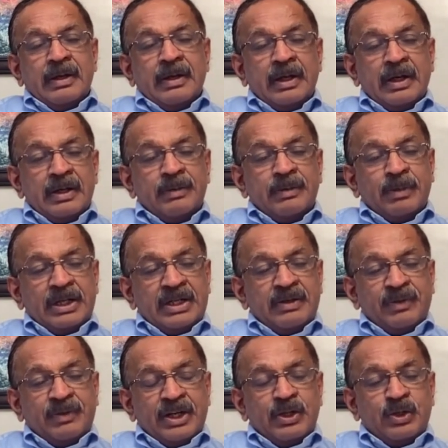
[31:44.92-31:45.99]
But
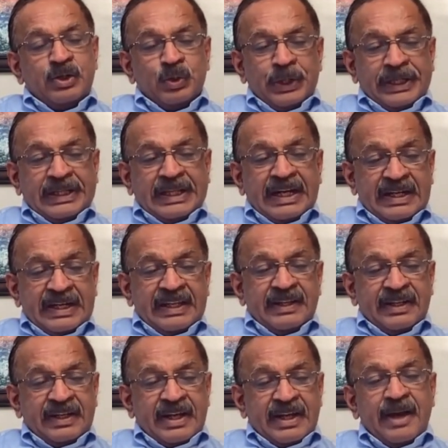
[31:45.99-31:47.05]
we are doing that in
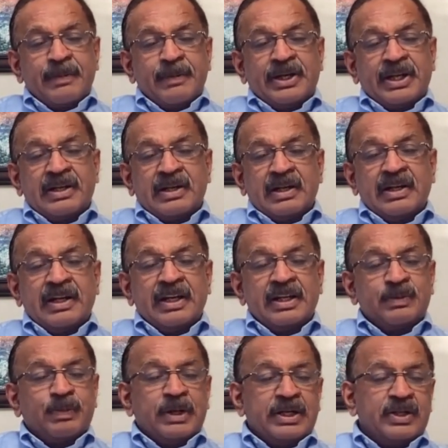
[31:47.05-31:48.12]
the diabetic
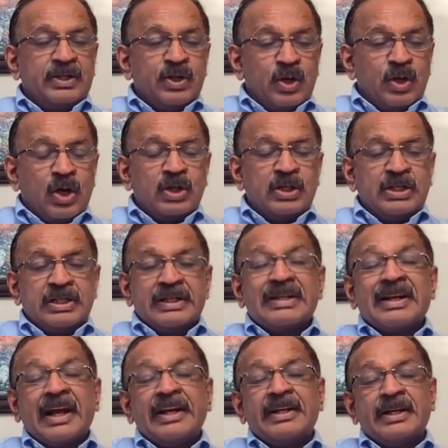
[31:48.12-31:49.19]
clinics, but not
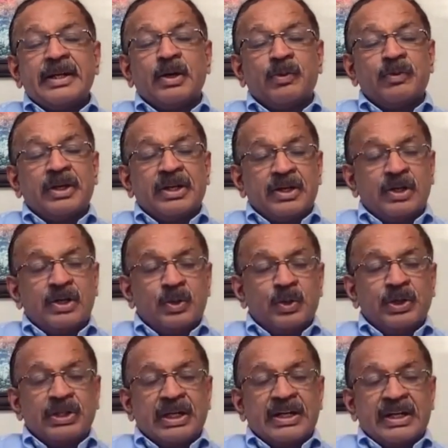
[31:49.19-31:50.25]
right now. We are not
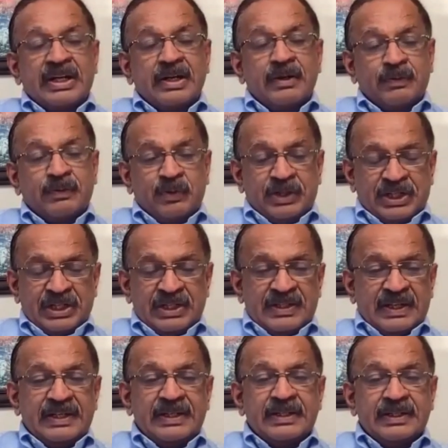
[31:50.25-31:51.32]
doing that in our vision
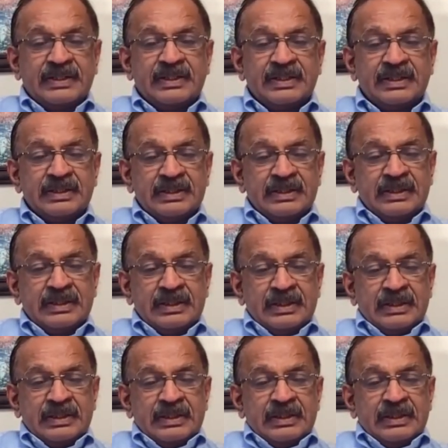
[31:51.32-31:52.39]
centers,
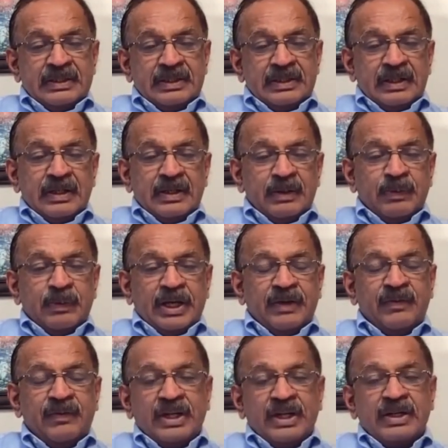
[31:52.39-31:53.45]
where
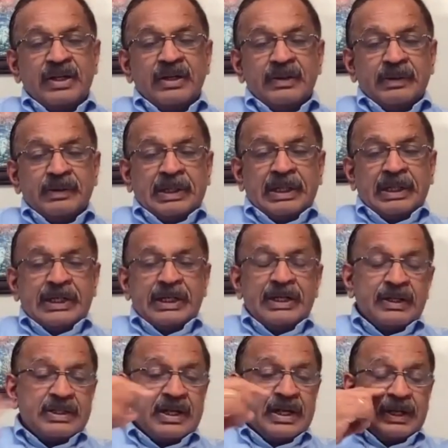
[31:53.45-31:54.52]
we are
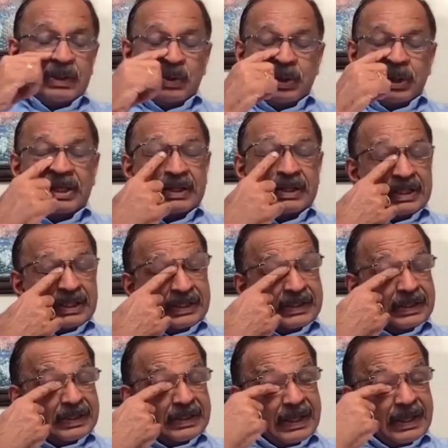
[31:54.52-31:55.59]
continuously doing the
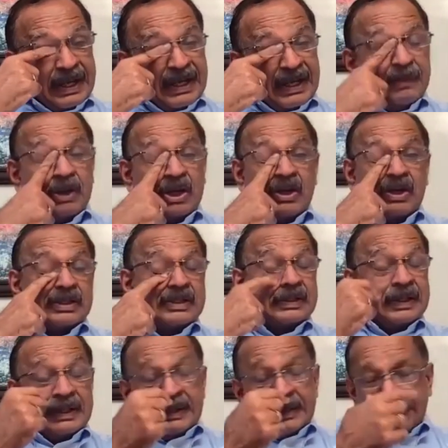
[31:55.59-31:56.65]
screening, because
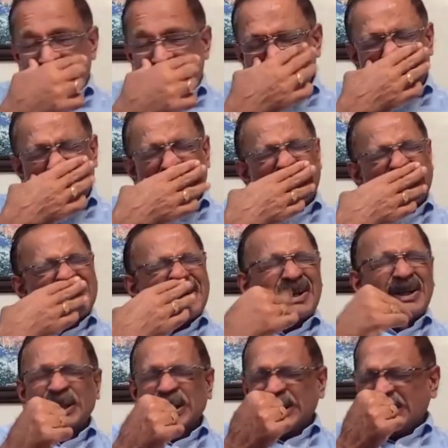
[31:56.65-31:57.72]
here it's
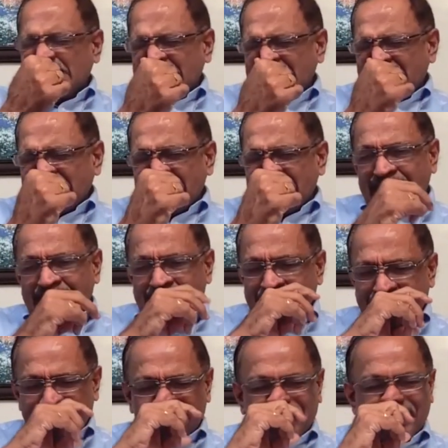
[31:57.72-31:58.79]
not just
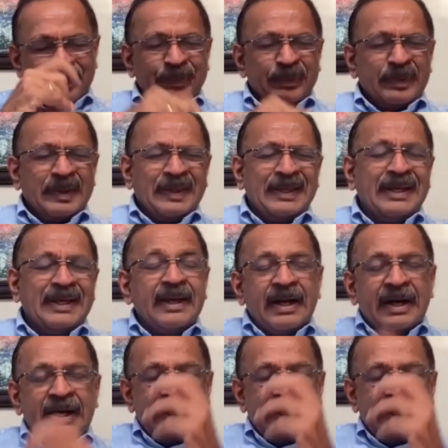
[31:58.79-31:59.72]
the